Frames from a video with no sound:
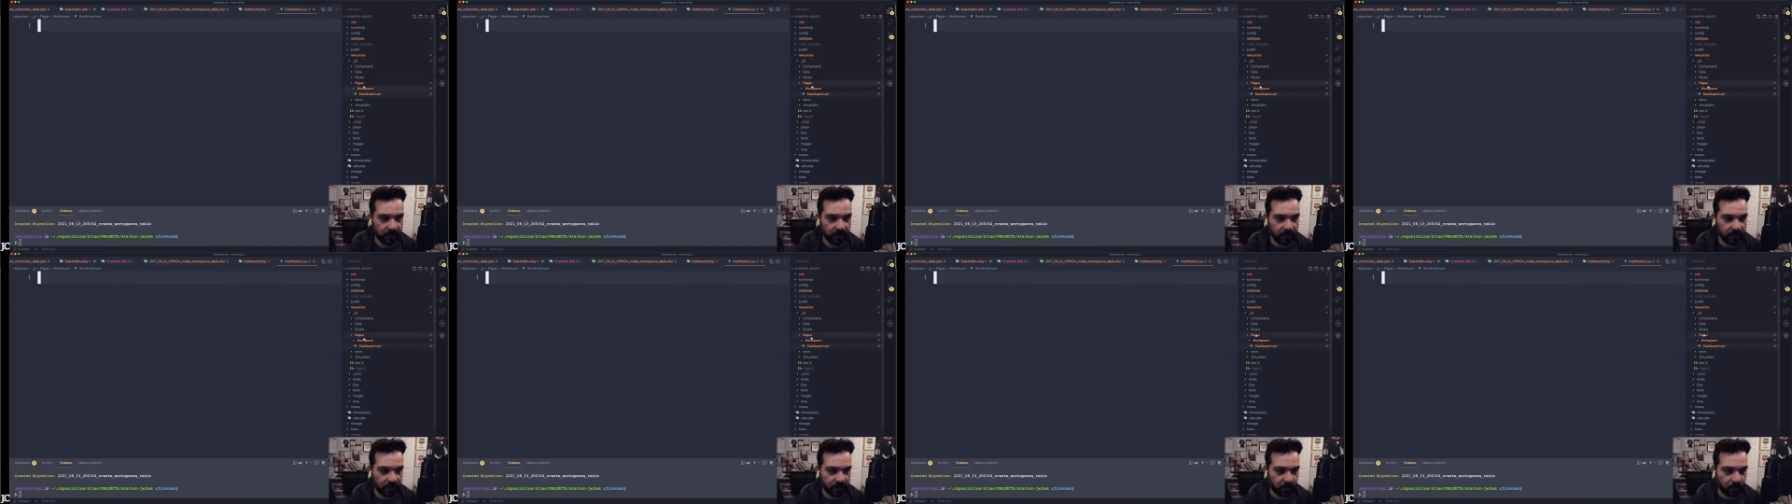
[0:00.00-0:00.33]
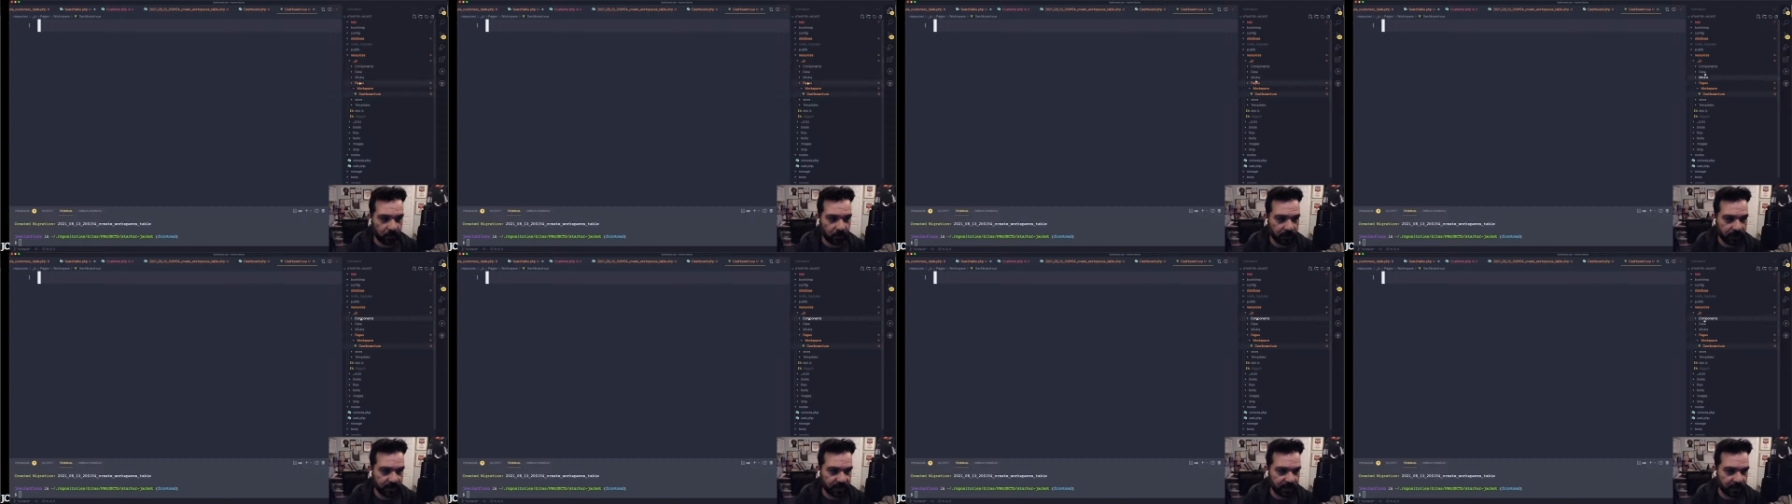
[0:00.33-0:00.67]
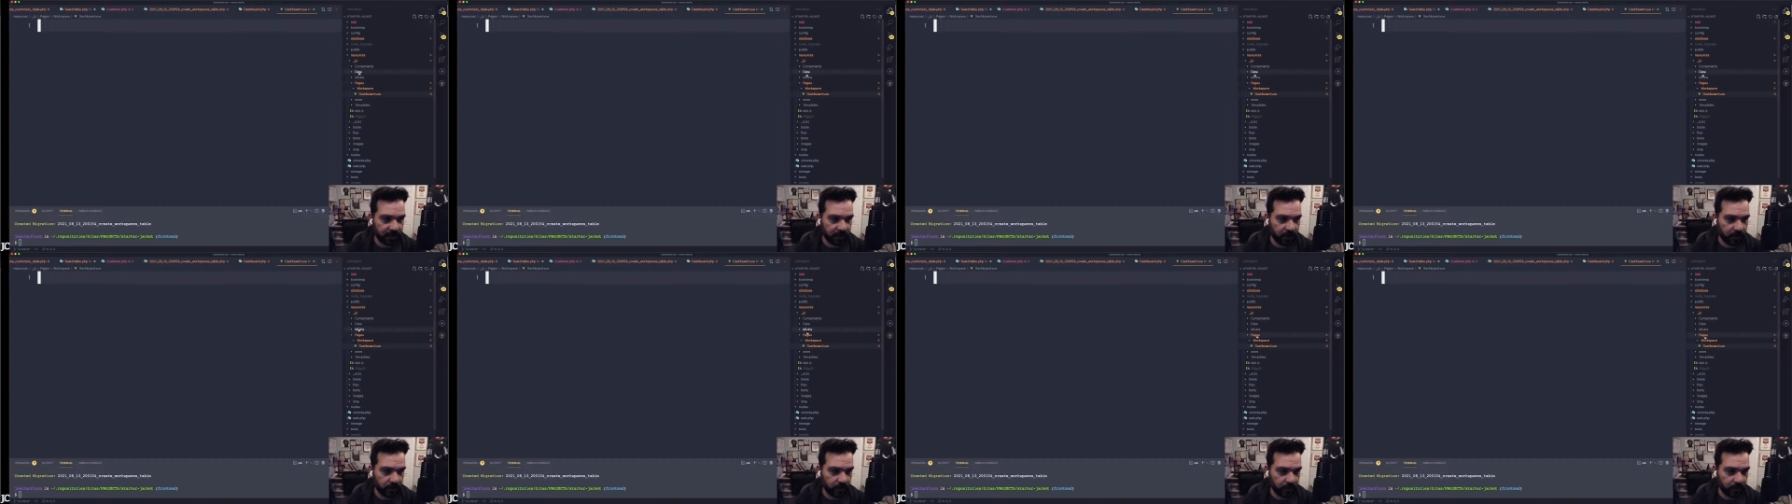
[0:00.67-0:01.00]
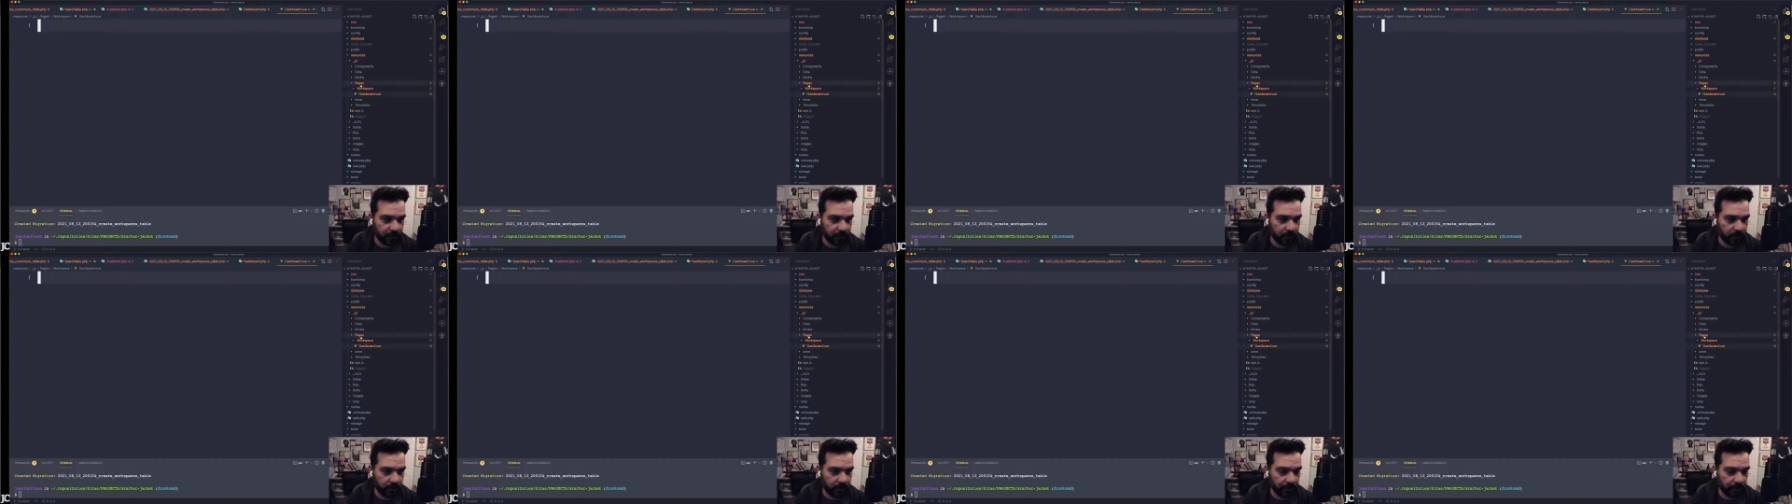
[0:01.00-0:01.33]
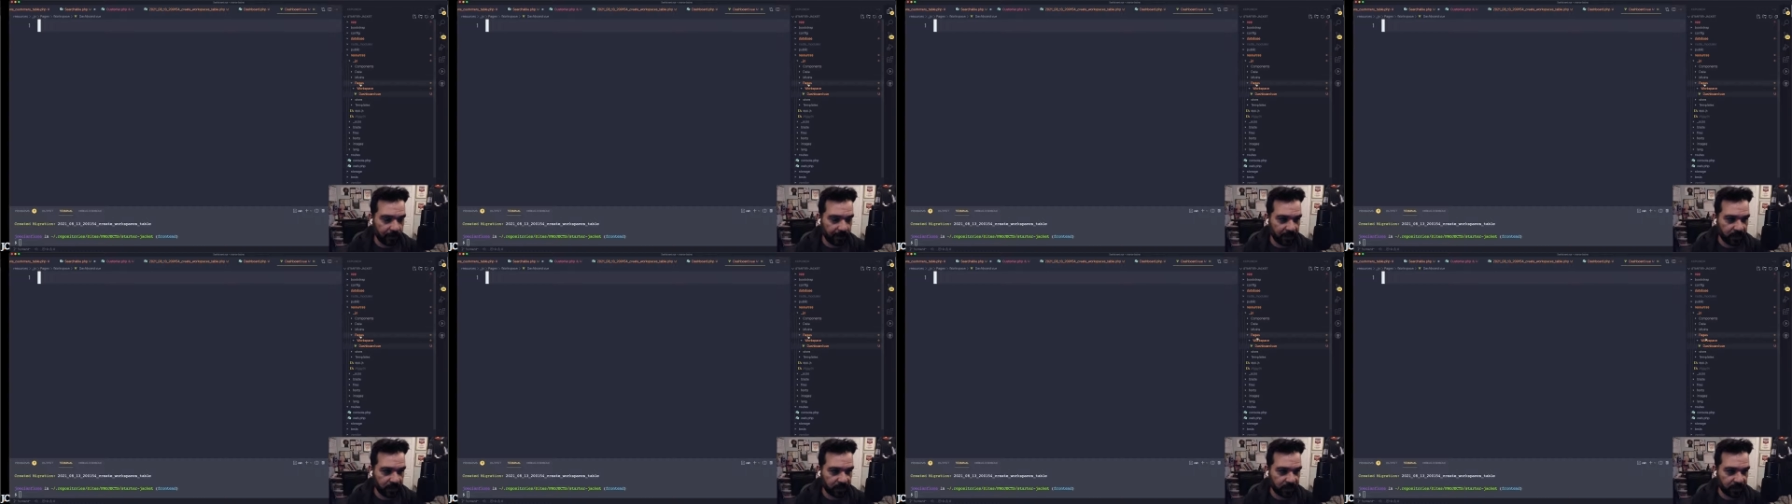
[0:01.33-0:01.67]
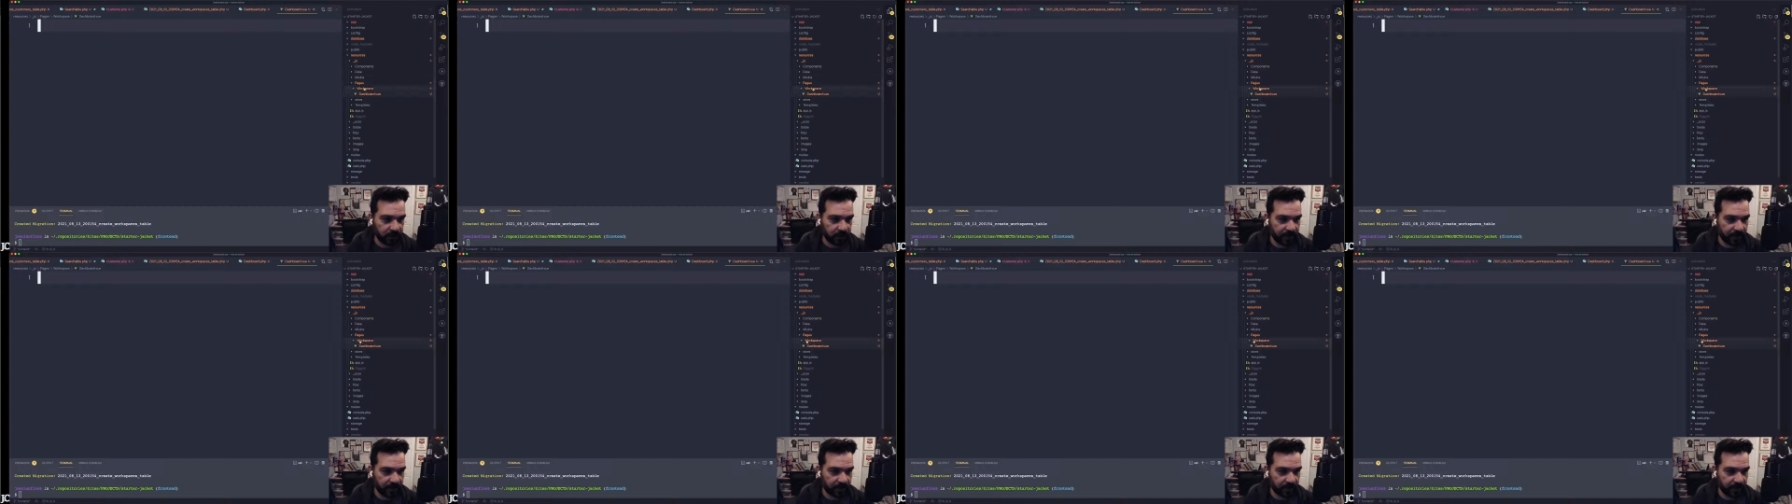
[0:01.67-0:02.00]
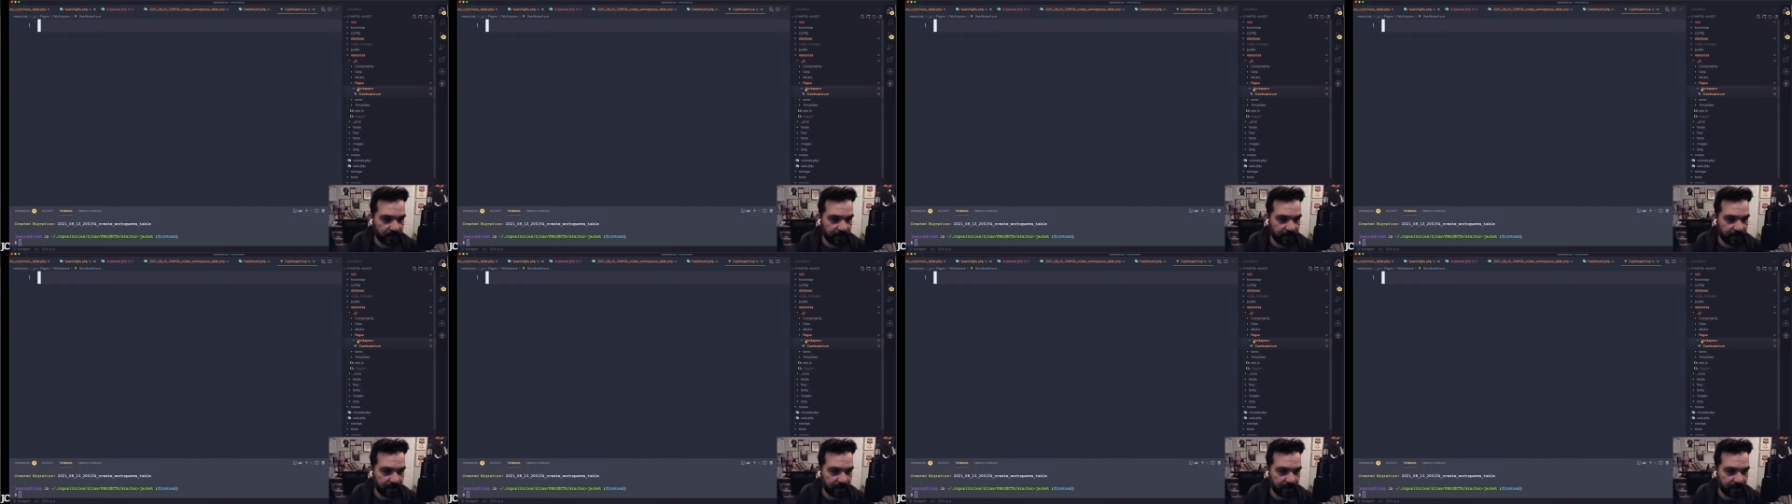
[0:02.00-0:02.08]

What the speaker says: So you can see here, you go to the pages directory,